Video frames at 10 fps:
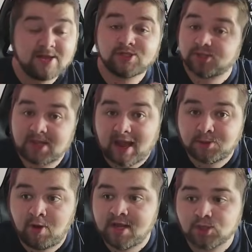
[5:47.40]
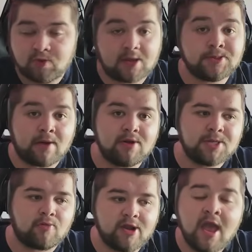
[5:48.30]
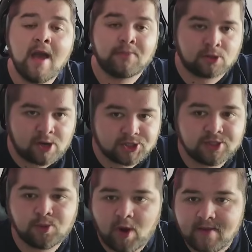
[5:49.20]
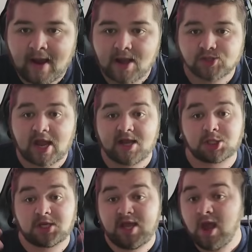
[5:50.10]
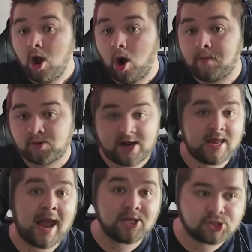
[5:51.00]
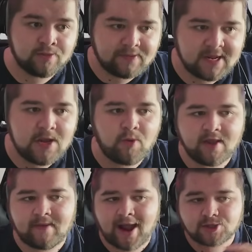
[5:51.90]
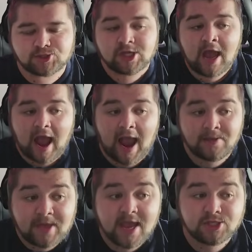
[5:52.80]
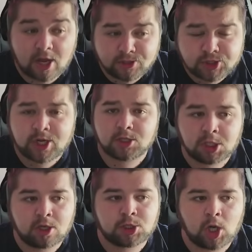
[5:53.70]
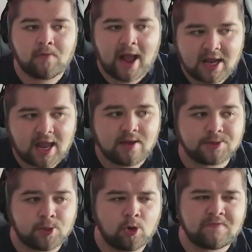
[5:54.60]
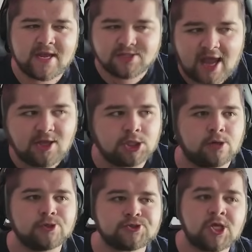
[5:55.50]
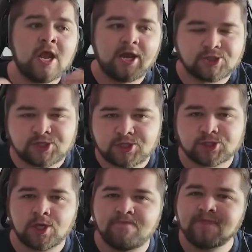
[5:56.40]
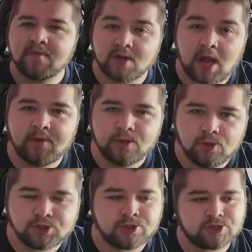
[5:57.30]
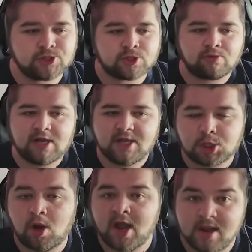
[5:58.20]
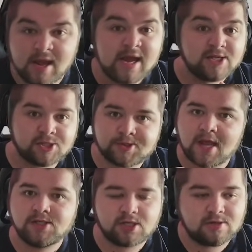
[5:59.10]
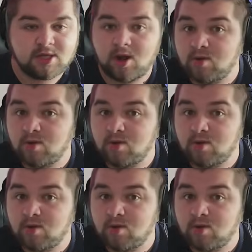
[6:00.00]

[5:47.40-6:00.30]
doesn't have wingers. We have very, very progressive wingbacks actually operating as complete wingbacks, and they done such a good job at getting forward, being dangerous, assisting, becoming nuisances to really try and defend and, you know,